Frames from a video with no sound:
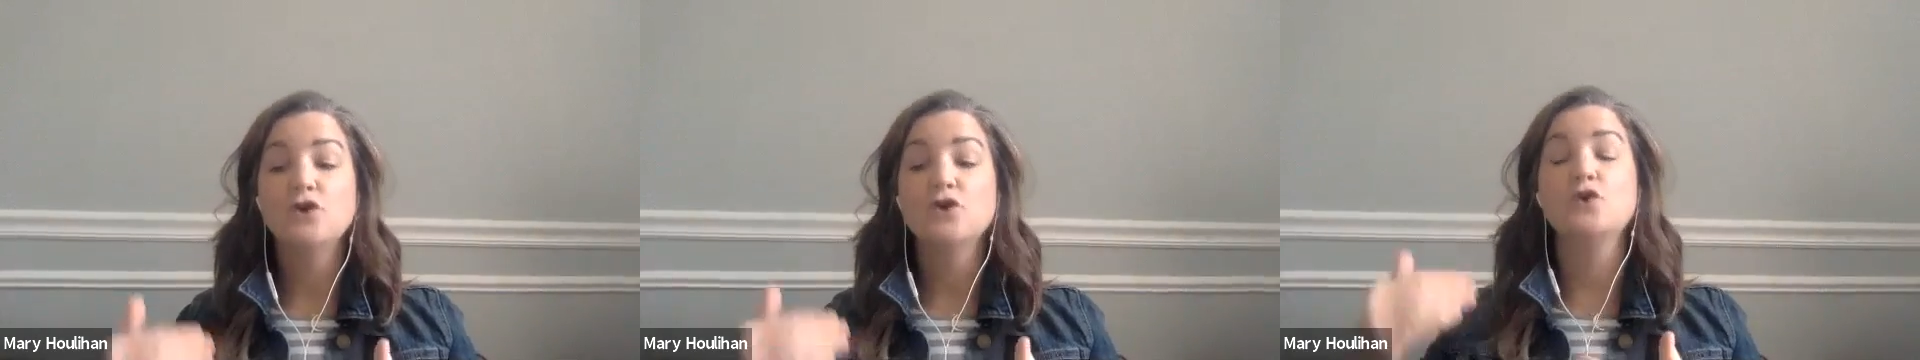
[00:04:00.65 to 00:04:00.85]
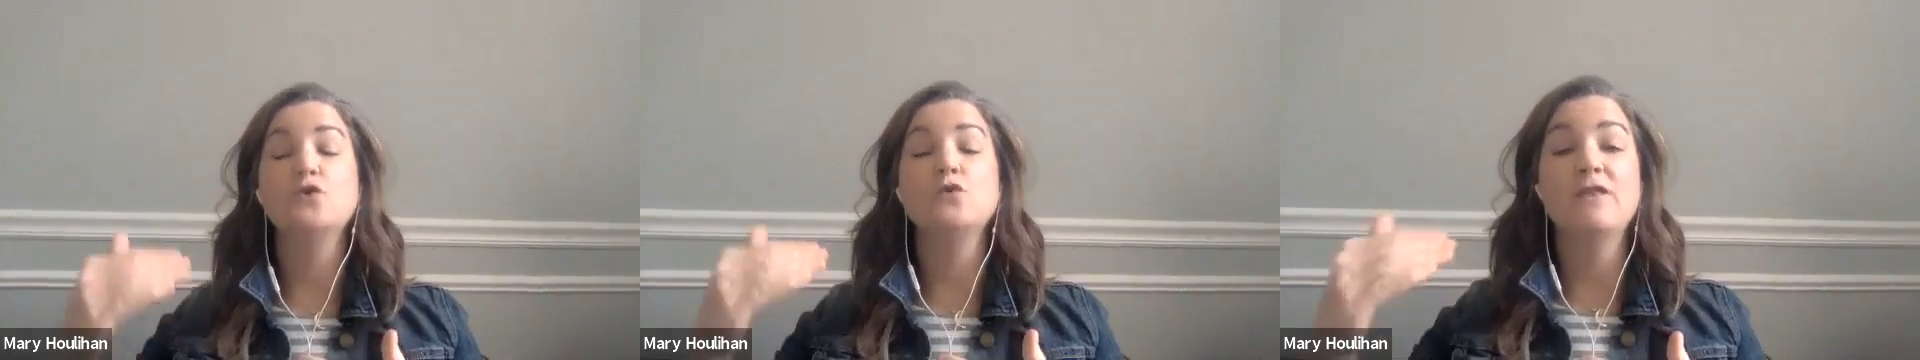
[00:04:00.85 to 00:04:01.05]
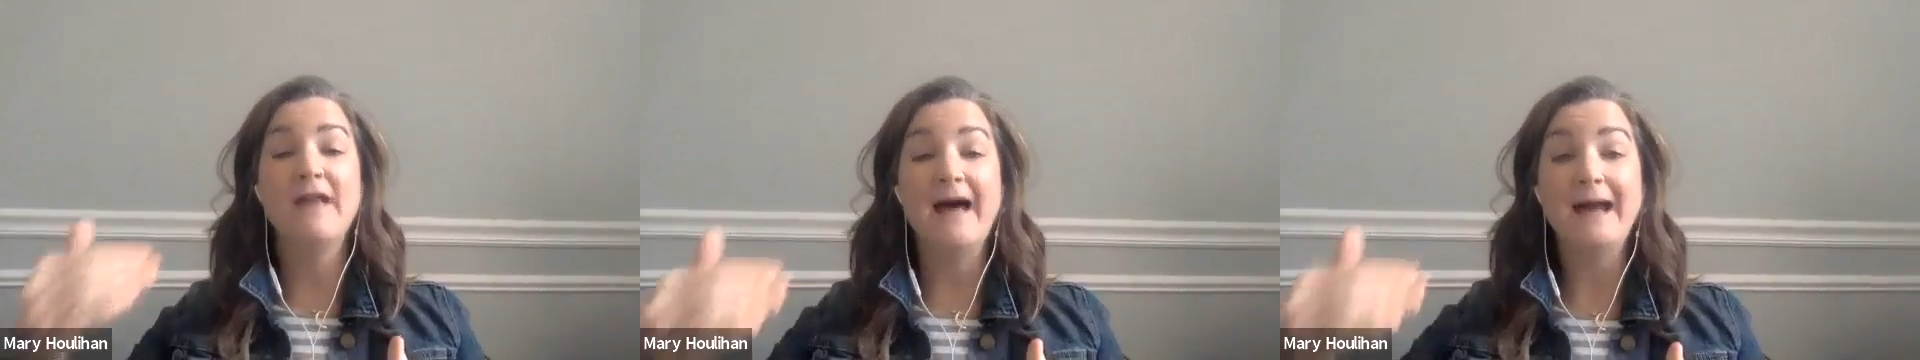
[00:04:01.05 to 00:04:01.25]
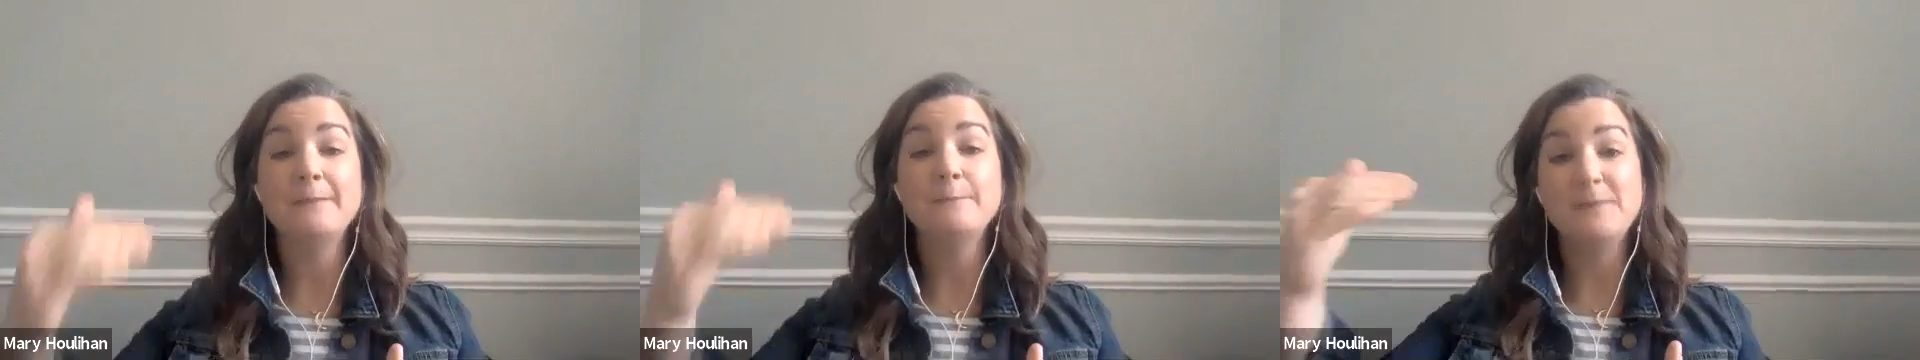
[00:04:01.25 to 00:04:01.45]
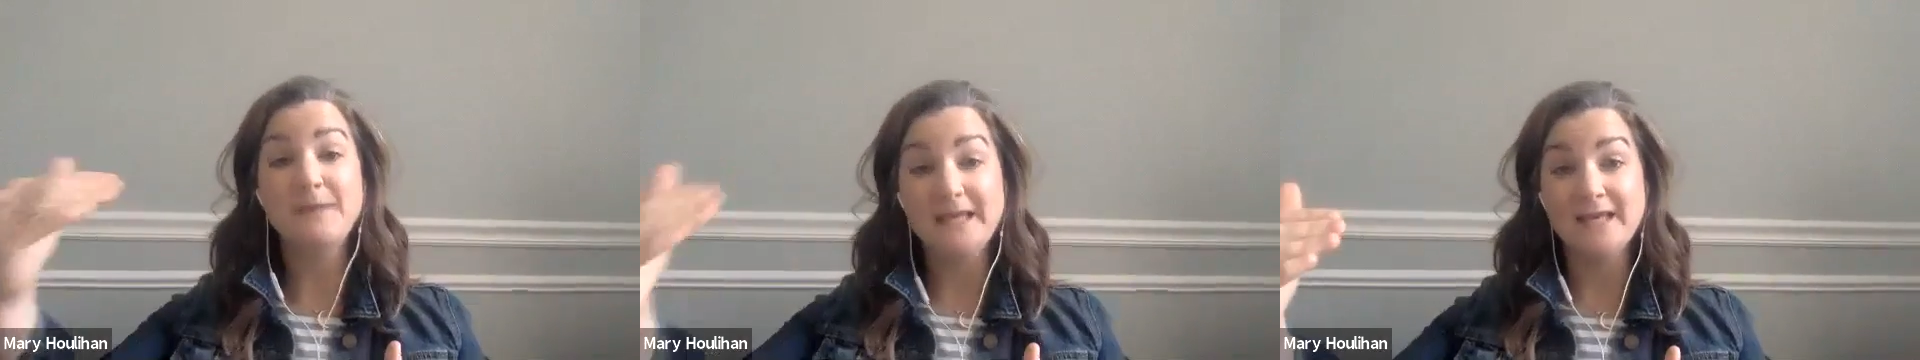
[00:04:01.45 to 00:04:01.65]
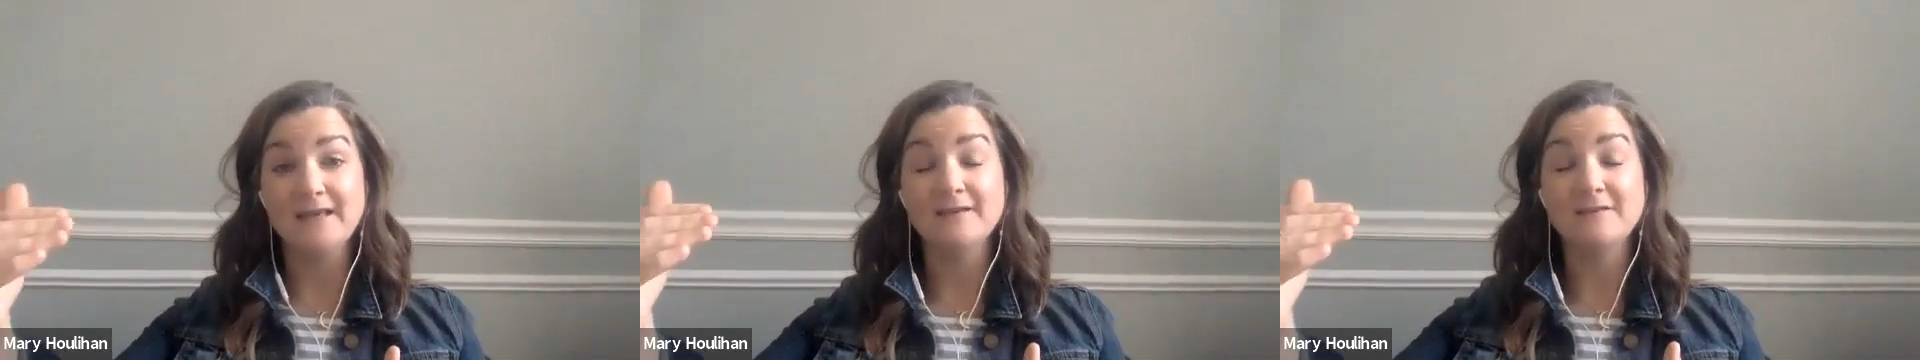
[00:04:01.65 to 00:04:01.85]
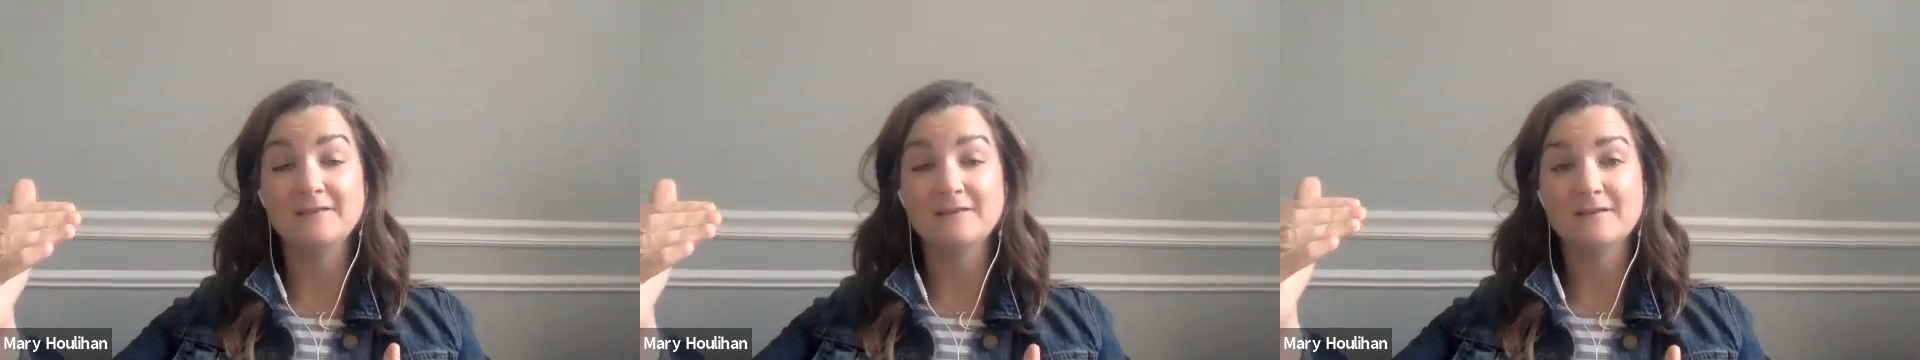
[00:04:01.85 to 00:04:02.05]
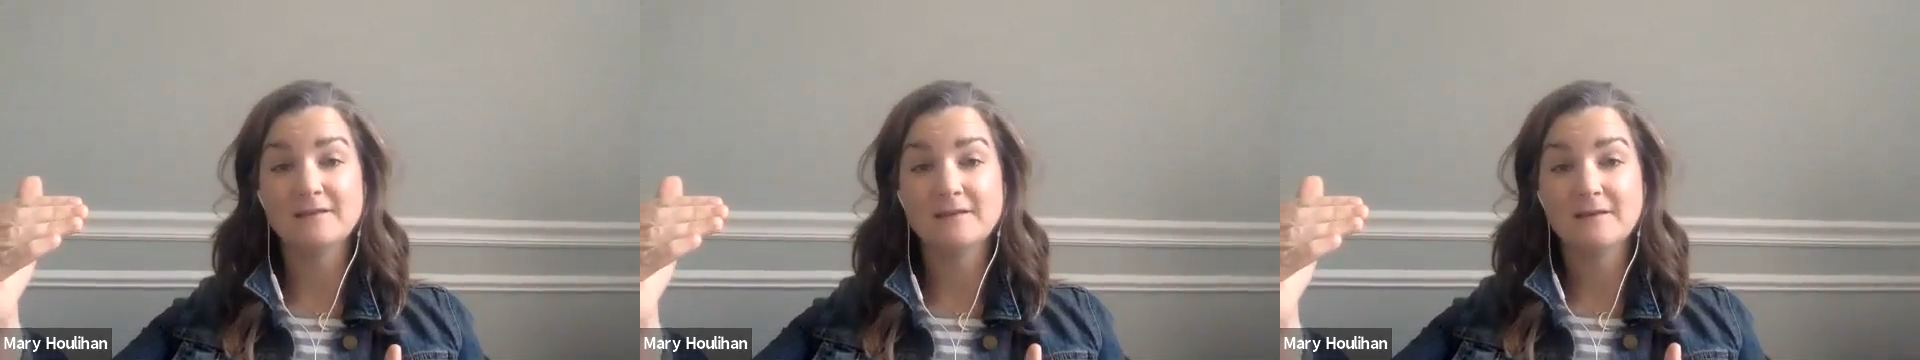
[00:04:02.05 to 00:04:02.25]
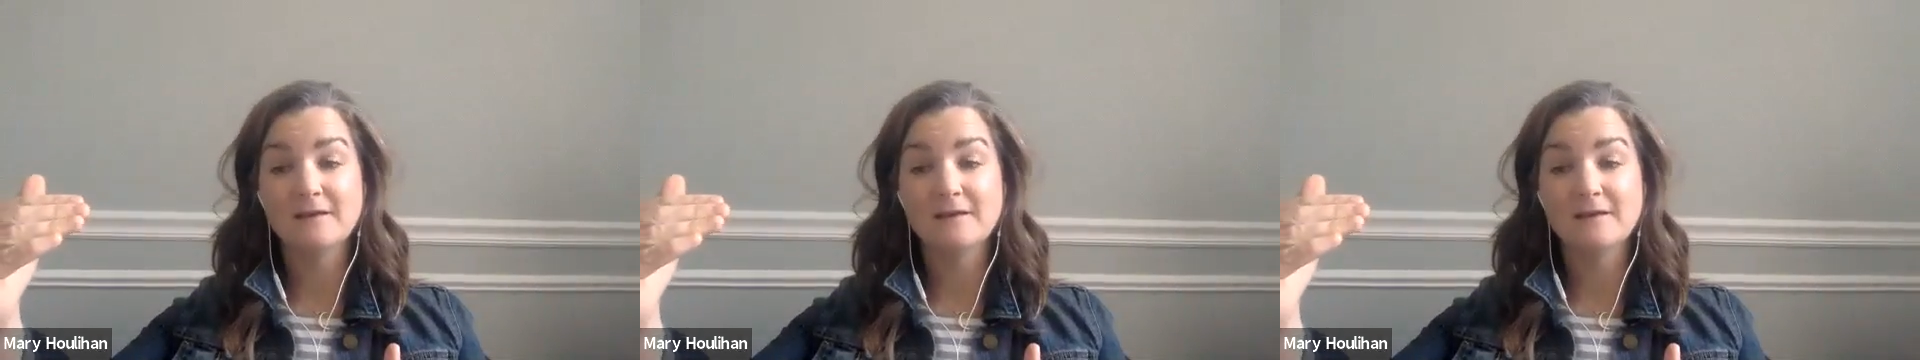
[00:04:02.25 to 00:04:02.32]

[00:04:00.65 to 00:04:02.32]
who that piece